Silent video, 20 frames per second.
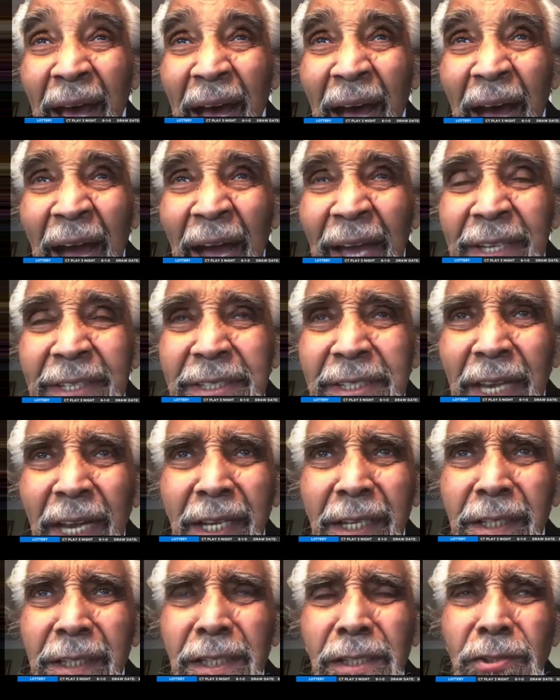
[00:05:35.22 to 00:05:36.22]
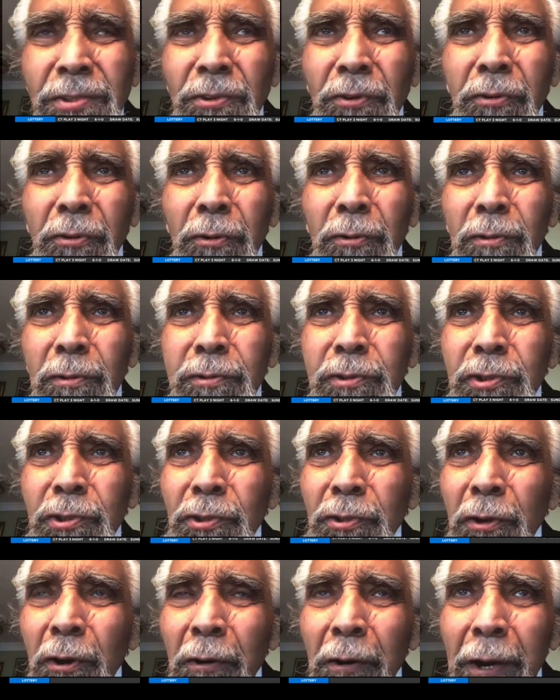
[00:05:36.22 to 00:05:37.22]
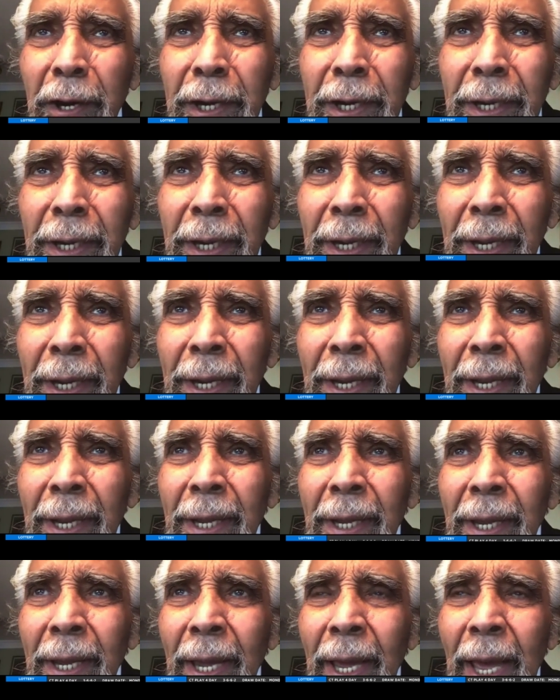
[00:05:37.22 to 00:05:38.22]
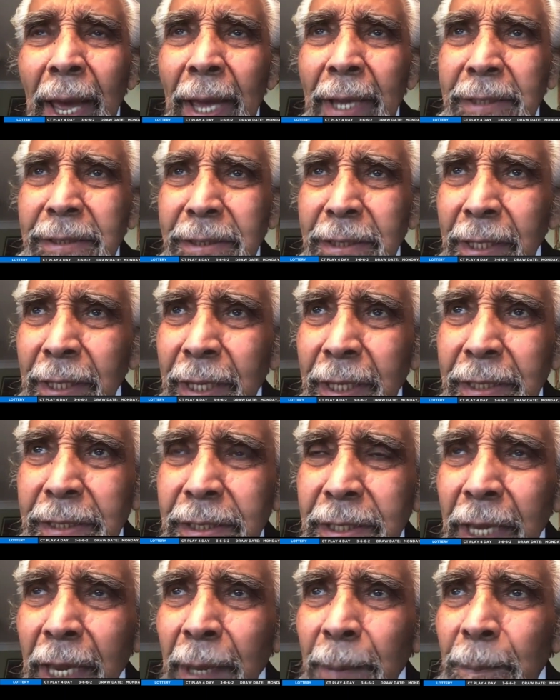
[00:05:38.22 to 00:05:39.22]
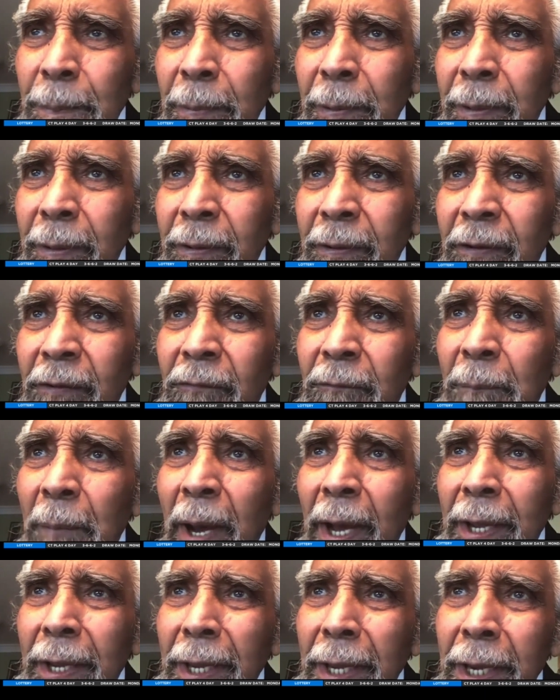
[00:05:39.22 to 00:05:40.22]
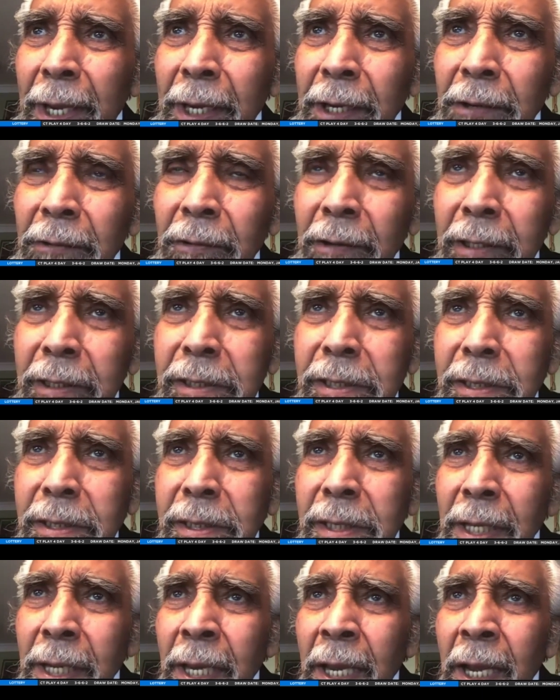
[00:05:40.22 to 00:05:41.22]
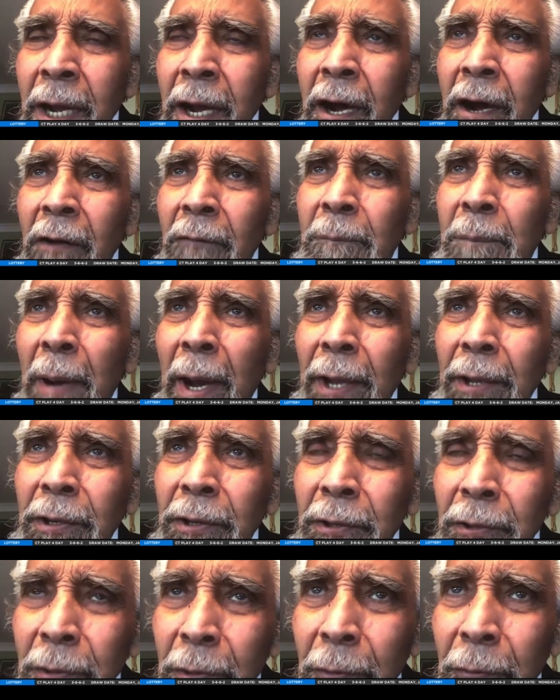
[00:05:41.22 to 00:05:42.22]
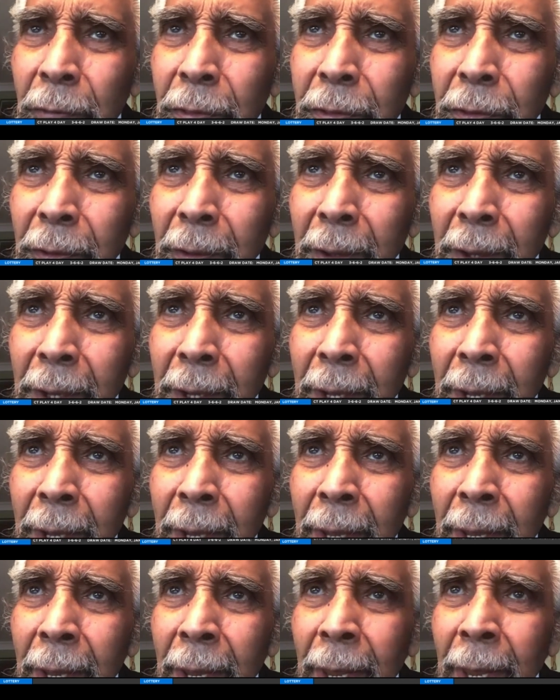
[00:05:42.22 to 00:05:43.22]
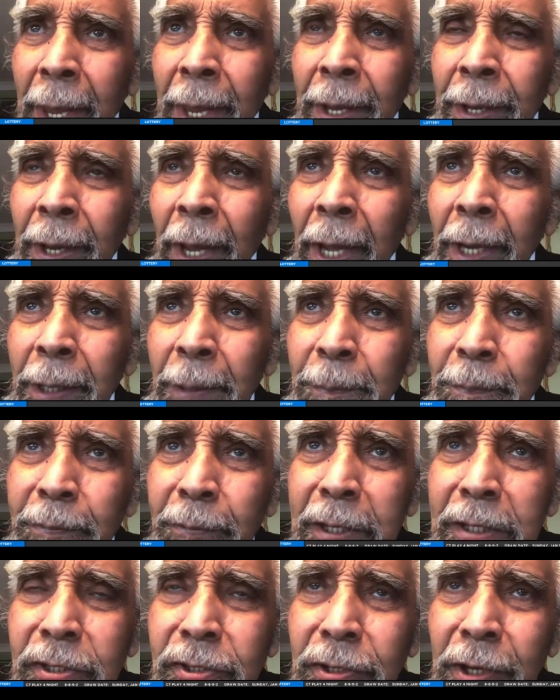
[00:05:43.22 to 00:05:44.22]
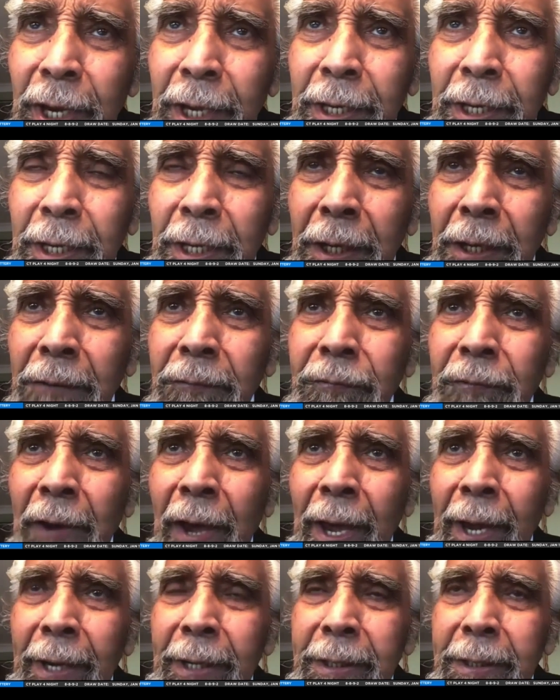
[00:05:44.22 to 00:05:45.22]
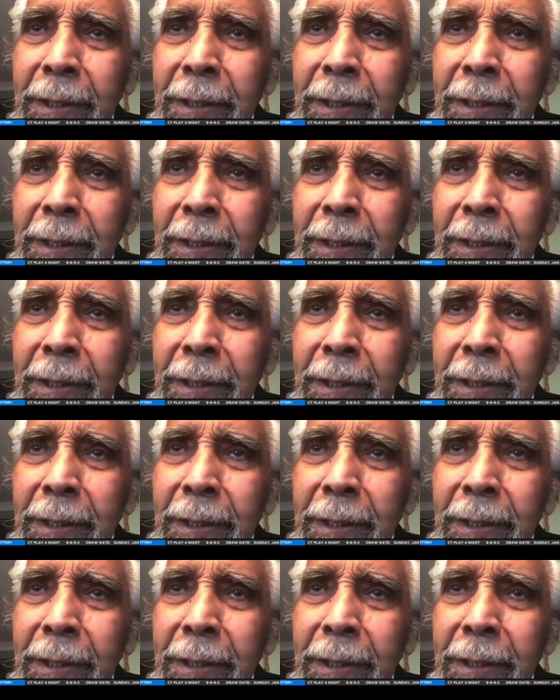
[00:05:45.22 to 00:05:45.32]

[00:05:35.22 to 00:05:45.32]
I tell this cruel story as an example of my ignorance of my youth and not appreciating the fact